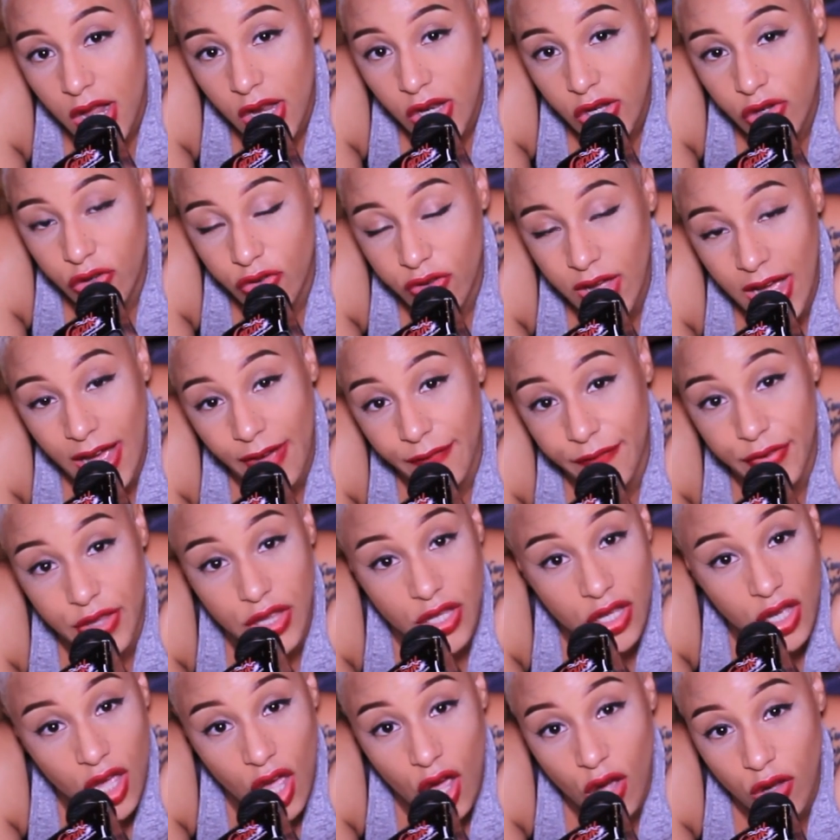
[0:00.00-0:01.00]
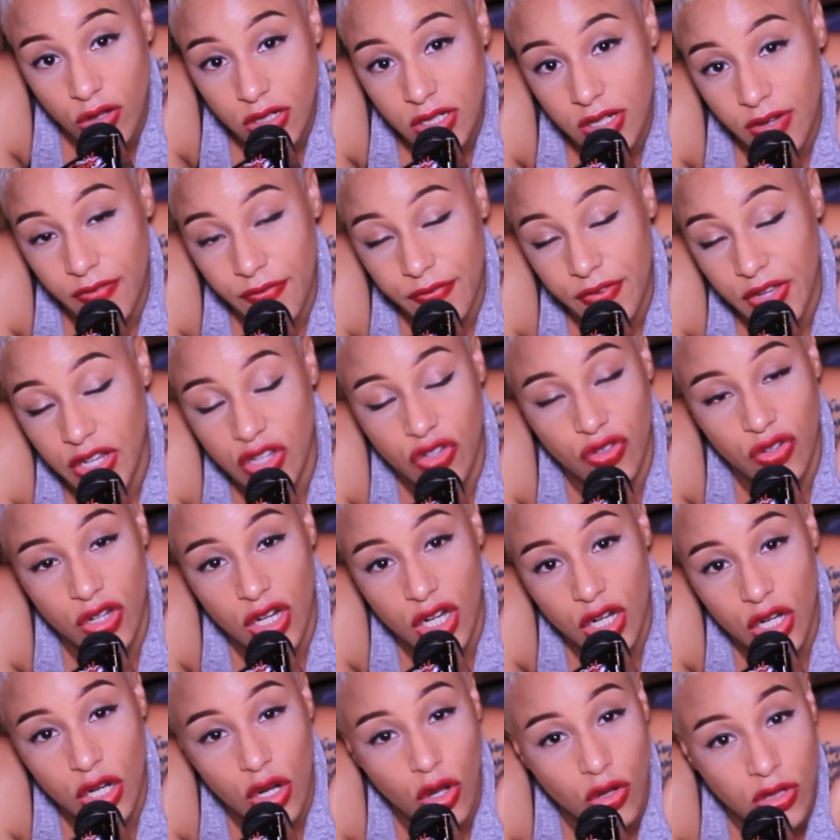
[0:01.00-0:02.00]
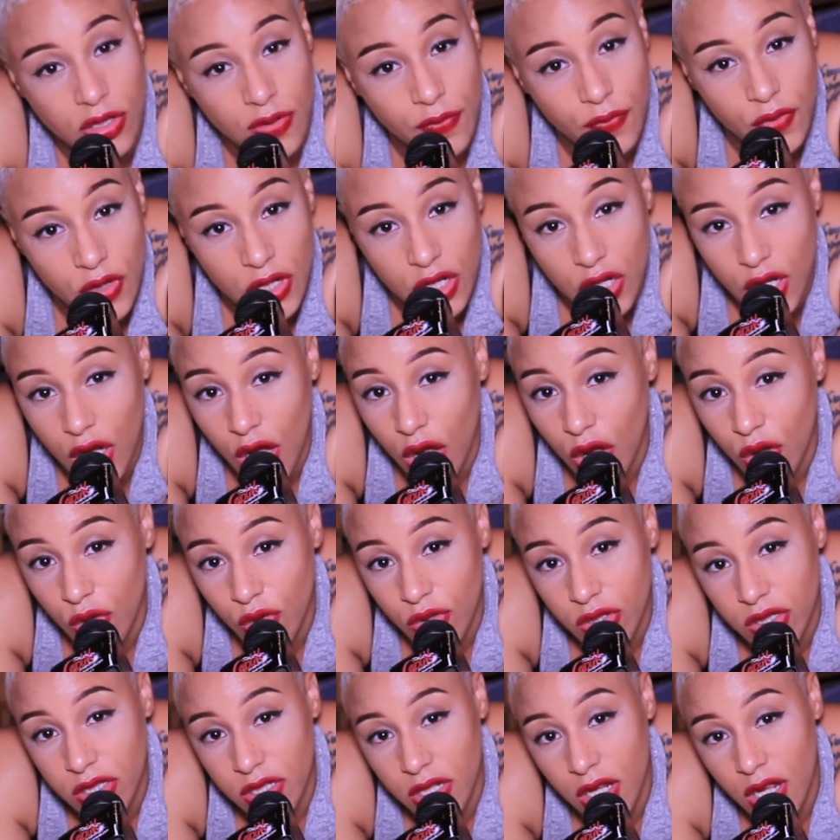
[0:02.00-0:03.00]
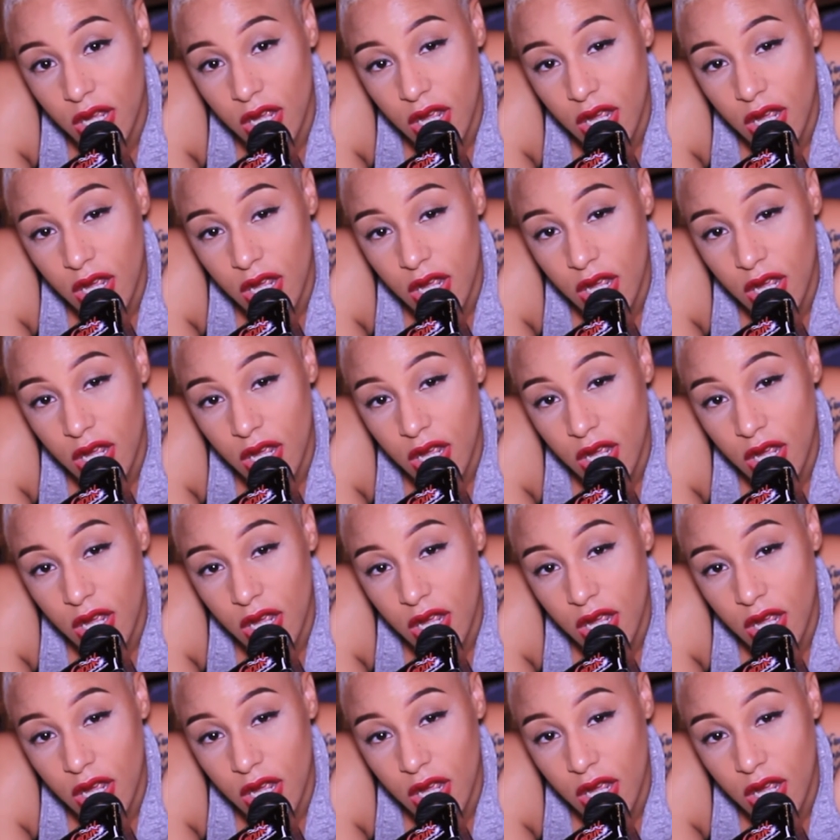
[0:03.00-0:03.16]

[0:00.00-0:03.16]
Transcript: Look out for the girls that are featured in loads of videos.